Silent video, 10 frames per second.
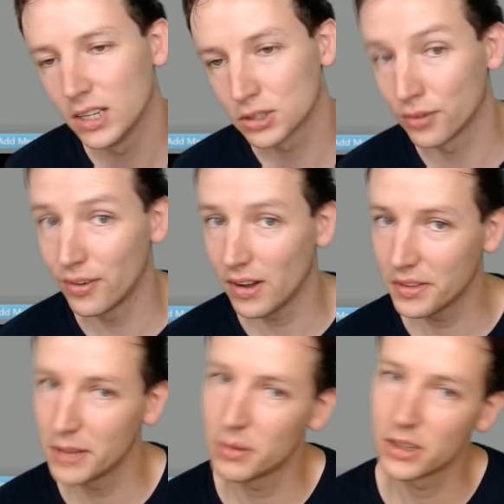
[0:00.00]
So file
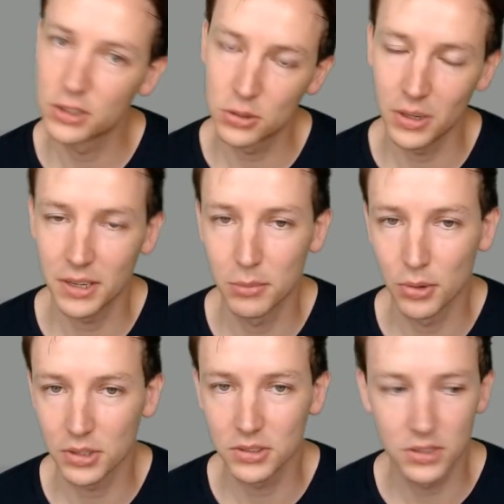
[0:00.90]
naming is quite
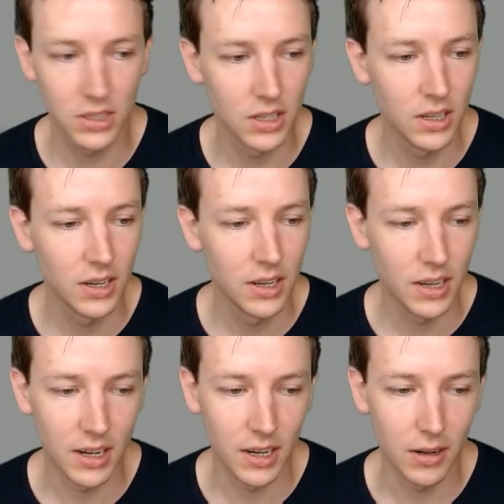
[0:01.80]
important,
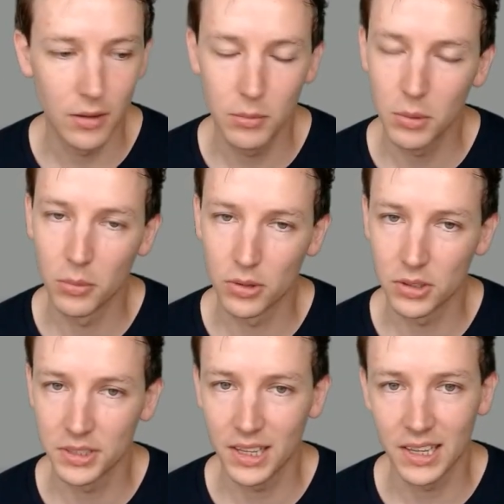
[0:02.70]
uh, but more
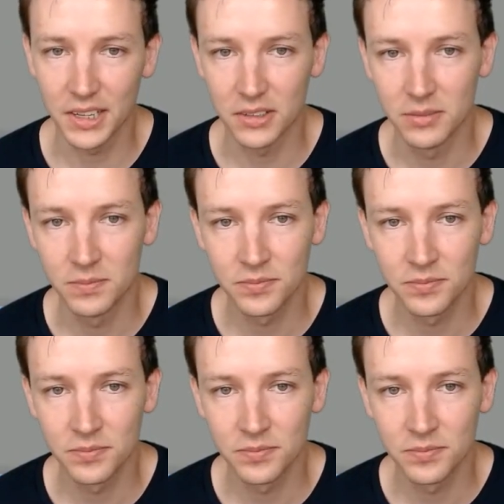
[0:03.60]
on that later.